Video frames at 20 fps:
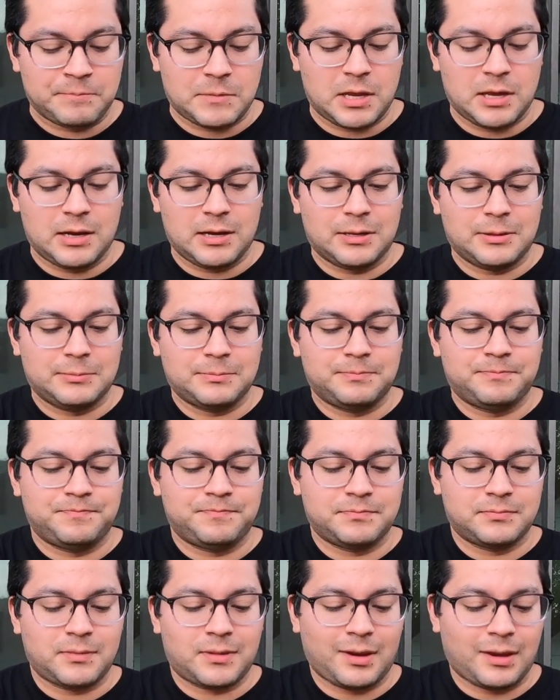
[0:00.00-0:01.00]

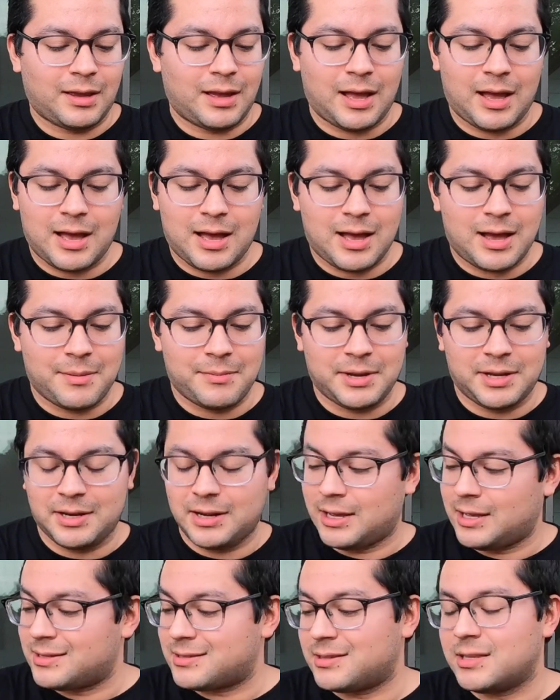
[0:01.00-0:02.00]
I
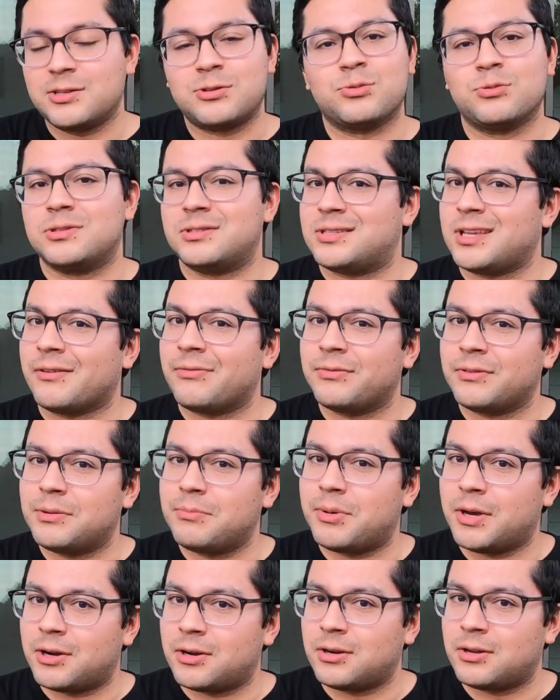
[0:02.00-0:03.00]
mean, this one's definitely
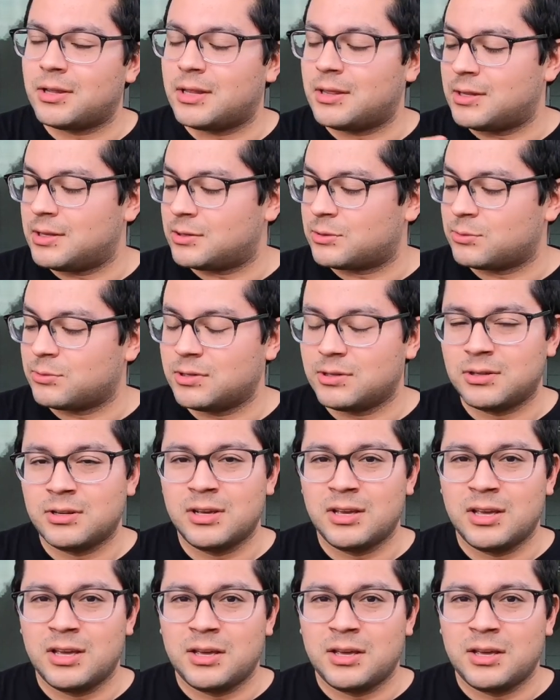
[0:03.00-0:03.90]
better than this one